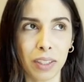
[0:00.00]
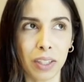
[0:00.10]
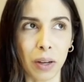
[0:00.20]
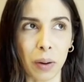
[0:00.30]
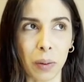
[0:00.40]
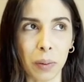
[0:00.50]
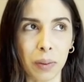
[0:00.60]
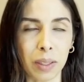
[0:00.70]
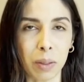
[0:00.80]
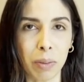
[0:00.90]

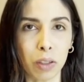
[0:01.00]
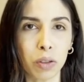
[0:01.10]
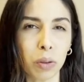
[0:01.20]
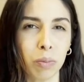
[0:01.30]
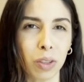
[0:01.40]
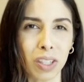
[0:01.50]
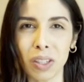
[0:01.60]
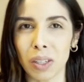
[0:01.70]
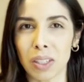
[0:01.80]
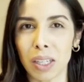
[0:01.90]
so this bedroom just
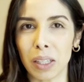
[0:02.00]
looks a